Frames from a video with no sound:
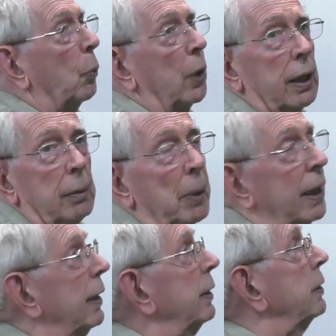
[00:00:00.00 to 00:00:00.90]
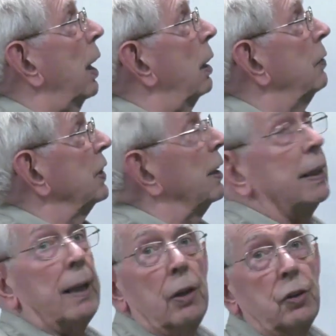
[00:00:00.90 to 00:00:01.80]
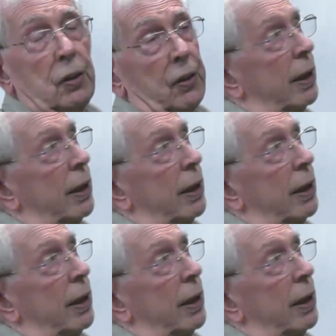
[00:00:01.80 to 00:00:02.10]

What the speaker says: We made over 900 of